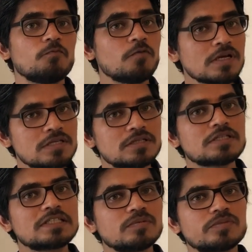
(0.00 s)
once the
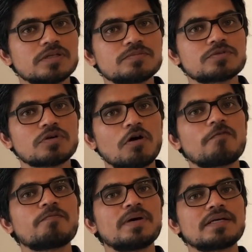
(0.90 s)
symptoms
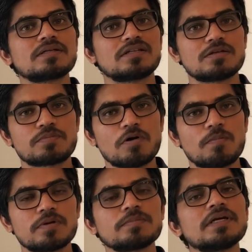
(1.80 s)
of mental health
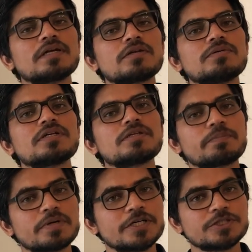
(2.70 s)
problem, including
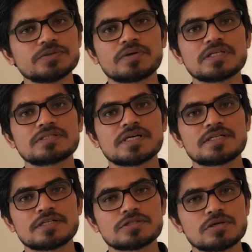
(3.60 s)
depression or
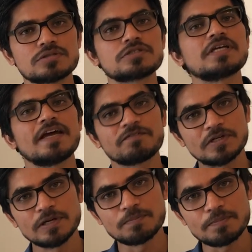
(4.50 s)
anxiety disorders, have
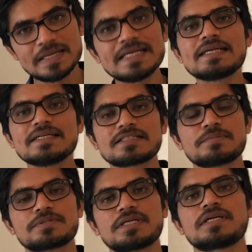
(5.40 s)
completely
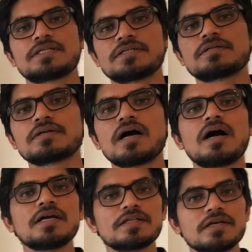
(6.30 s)
subsided,
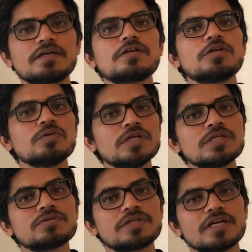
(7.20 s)
I think you
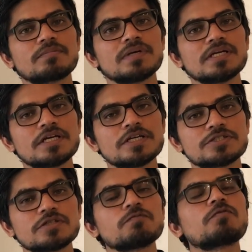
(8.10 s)
need to take
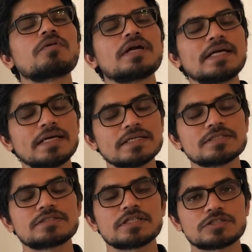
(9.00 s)
medication for at
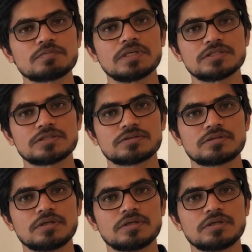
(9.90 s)
least 6 months.